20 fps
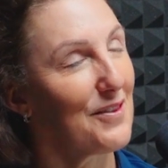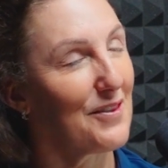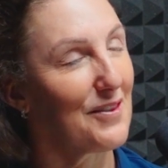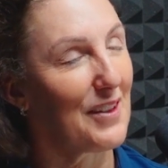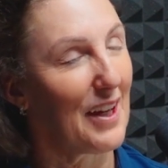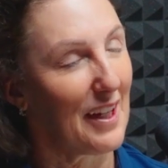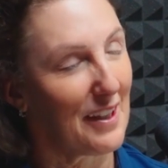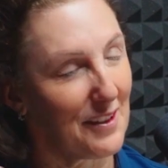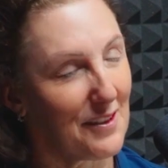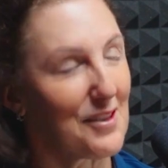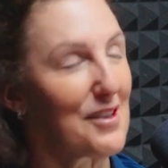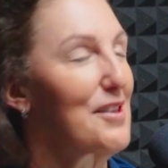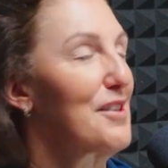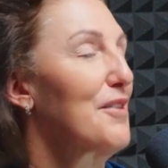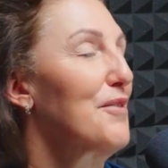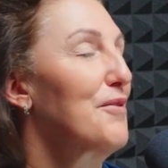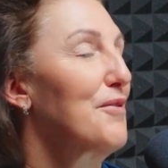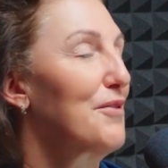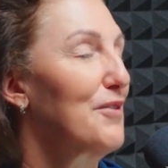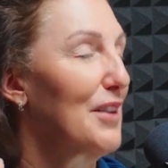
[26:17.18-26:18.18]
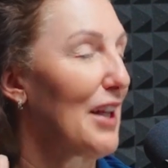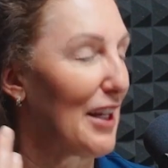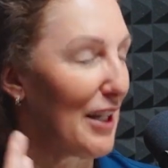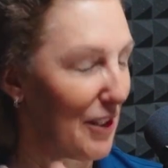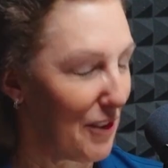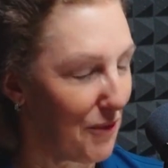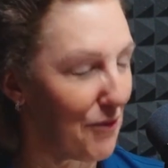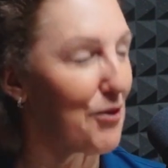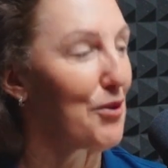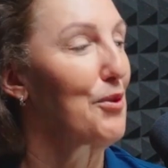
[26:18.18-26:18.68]
diagnosis of
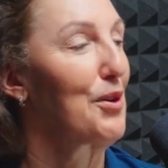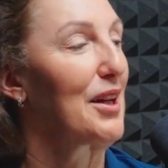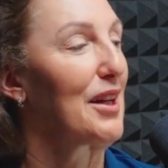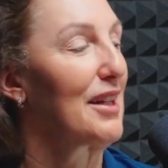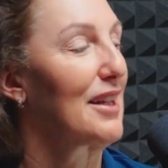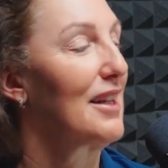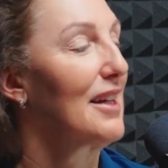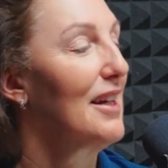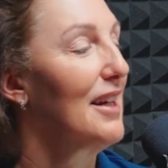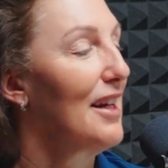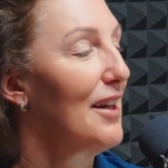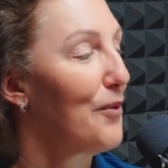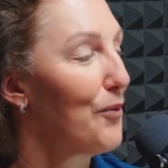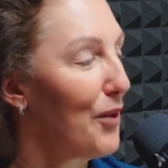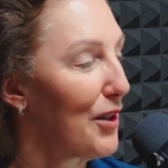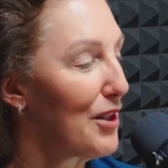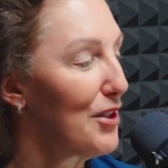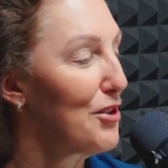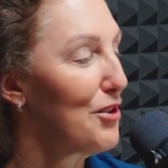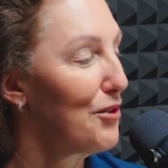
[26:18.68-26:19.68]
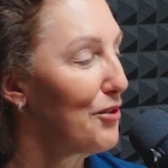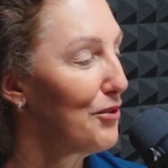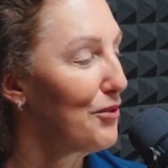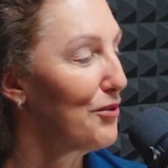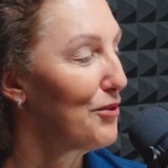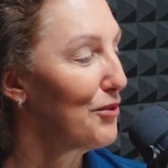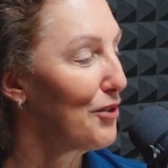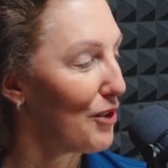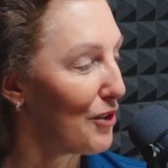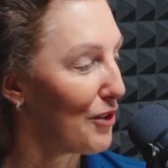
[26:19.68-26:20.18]
getting through it, what did you
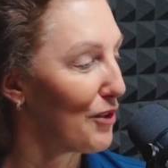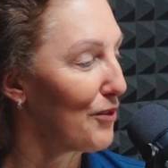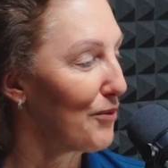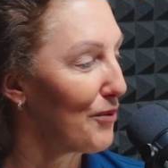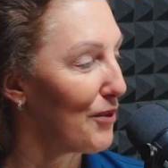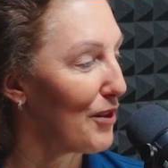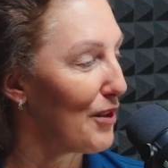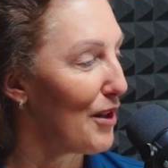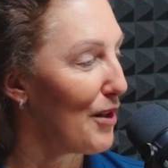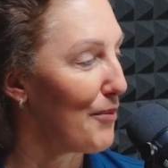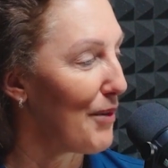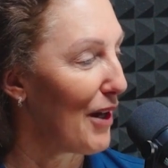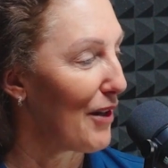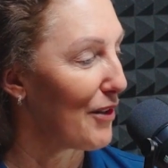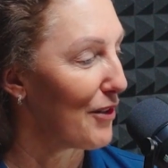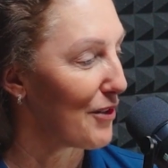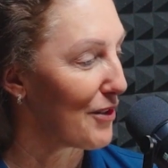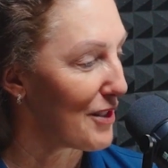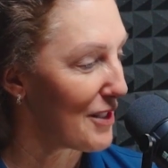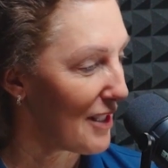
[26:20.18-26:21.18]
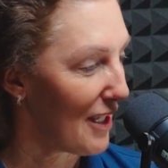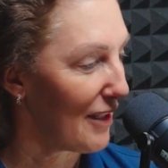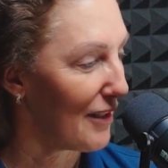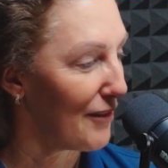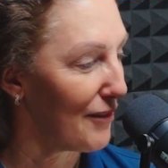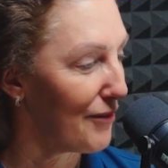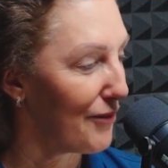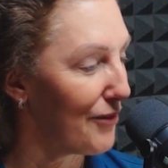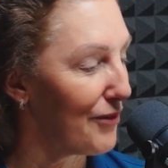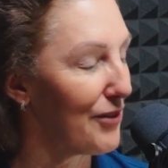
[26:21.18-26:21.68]
learn about
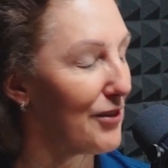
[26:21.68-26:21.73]
yourself,